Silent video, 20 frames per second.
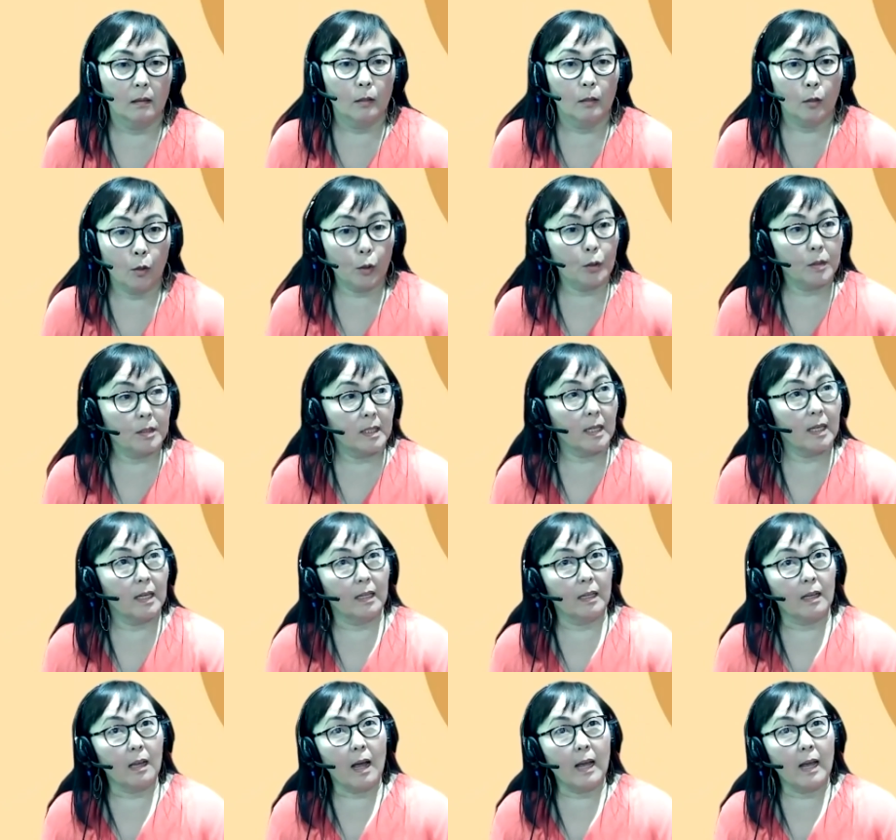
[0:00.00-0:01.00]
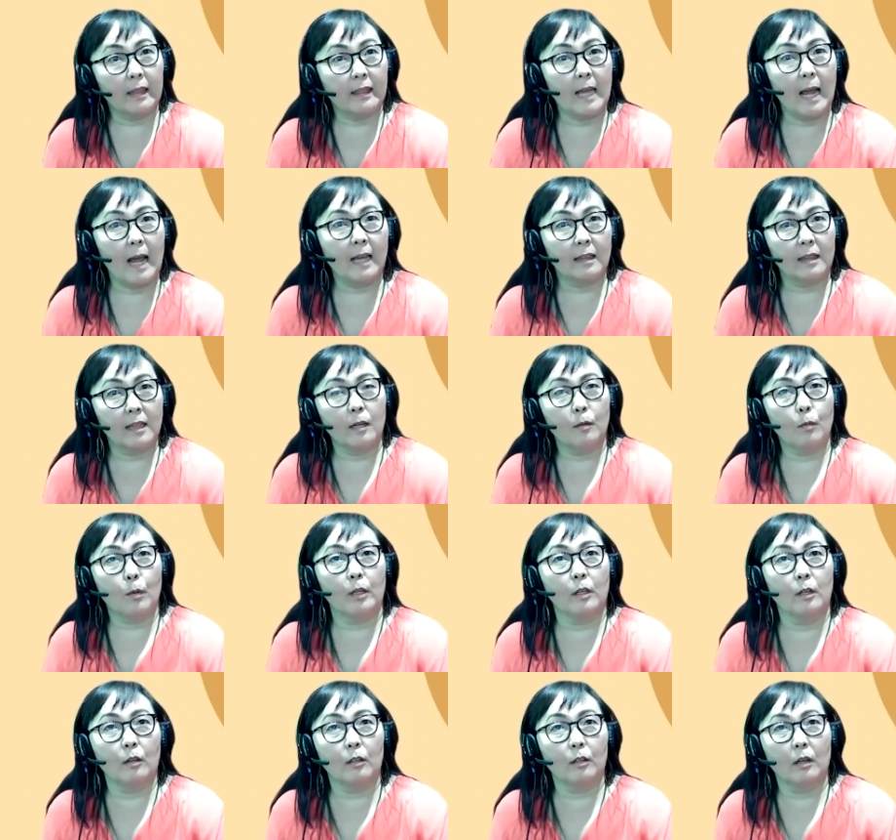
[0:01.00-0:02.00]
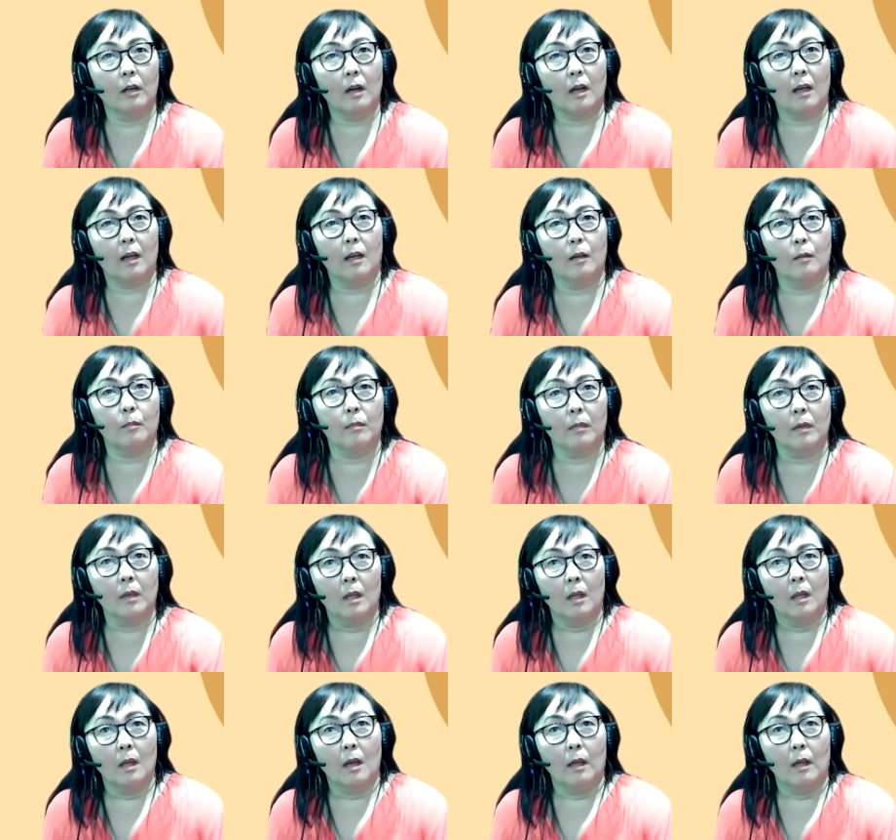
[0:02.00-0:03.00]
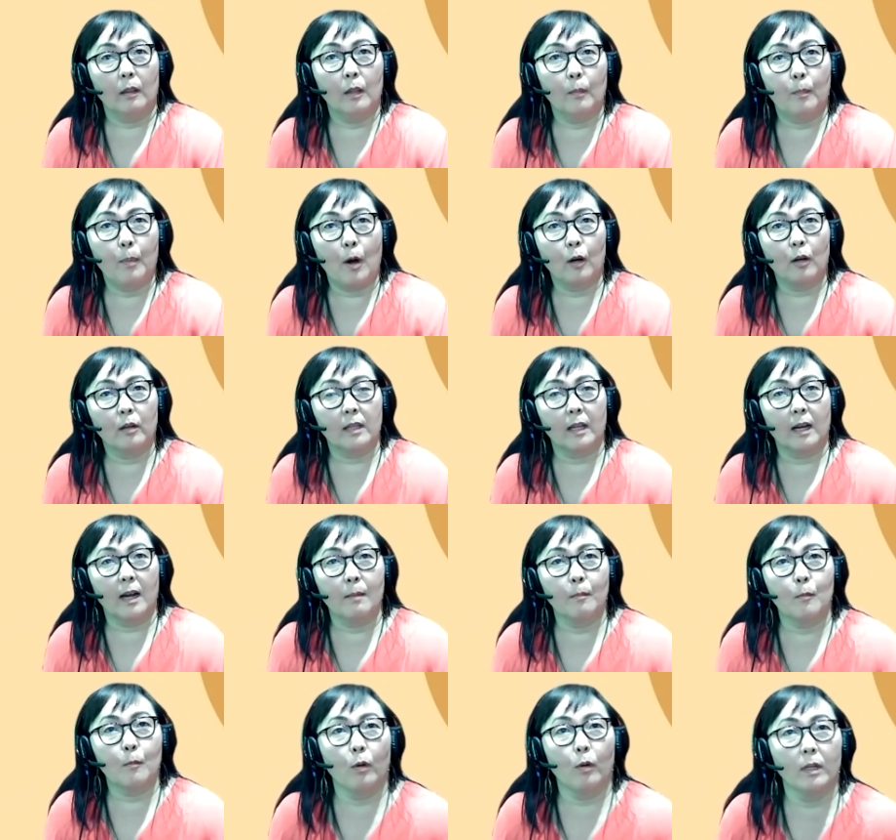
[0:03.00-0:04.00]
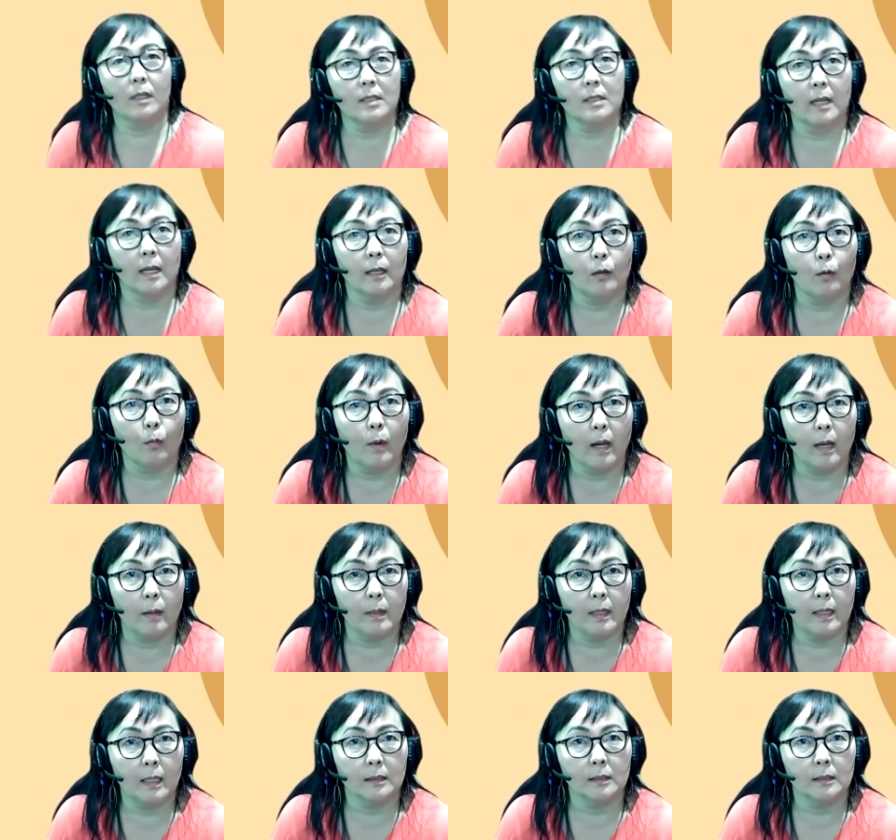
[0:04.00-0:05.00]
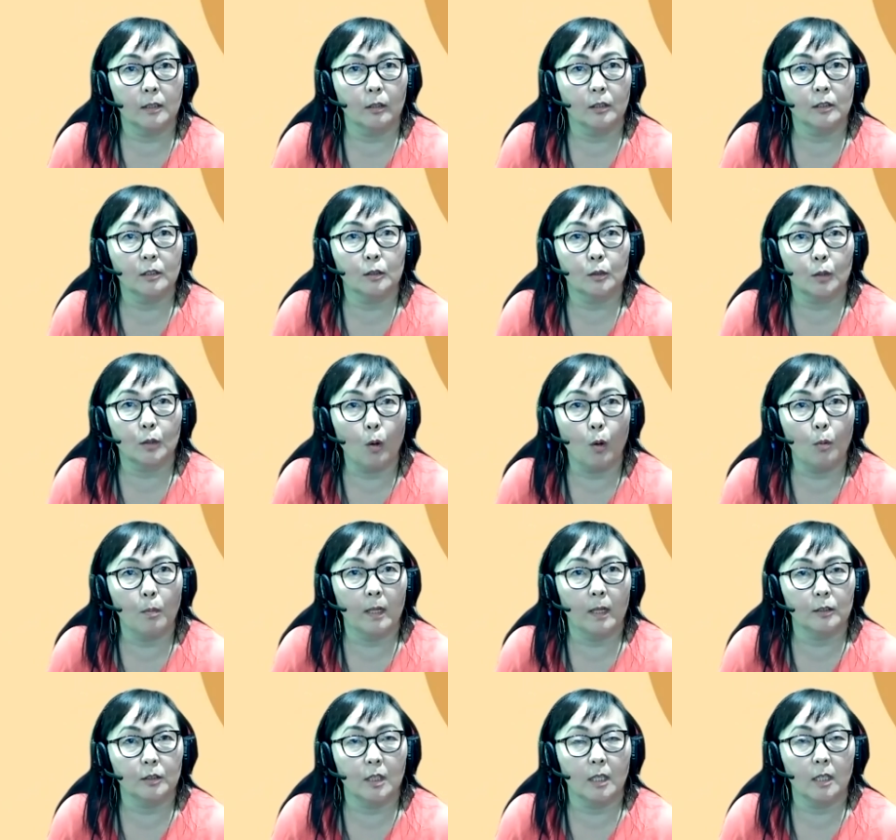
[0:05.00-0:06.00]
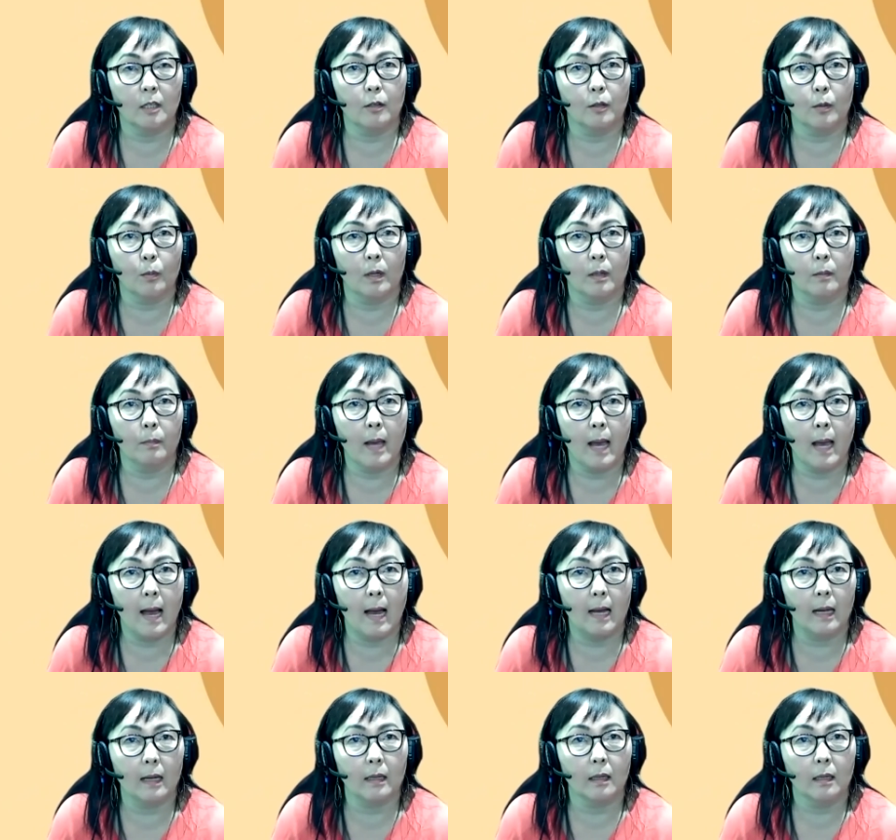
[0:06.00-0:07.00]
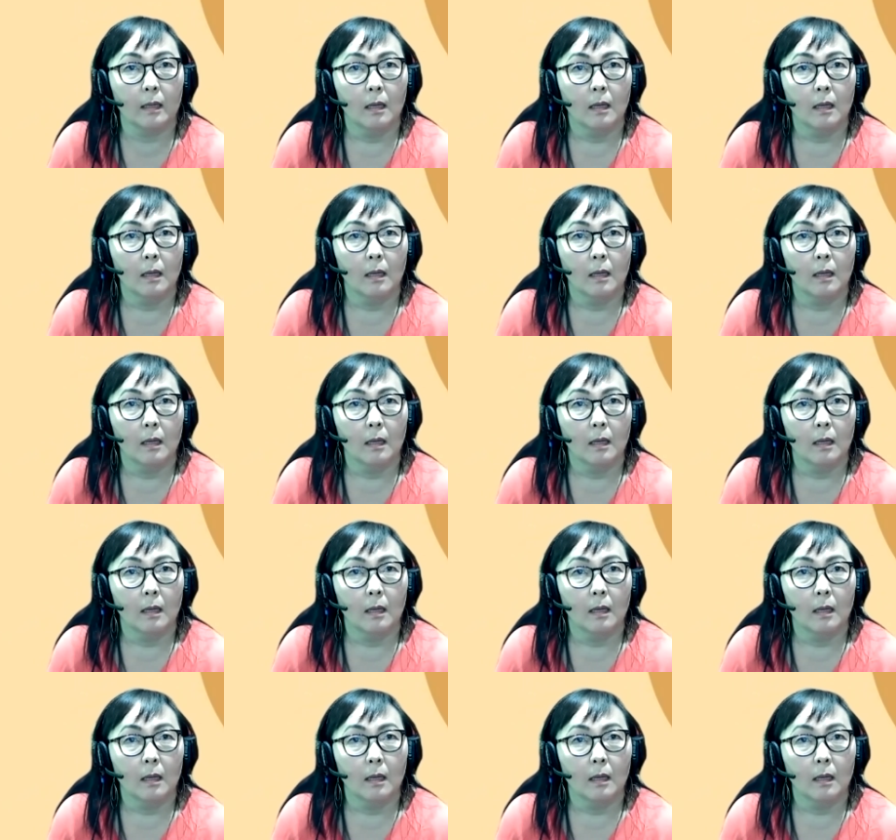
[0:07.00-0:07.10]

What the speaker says: No, you did. I think what you're the part that I'm going to take away, because there's so much there to unpack,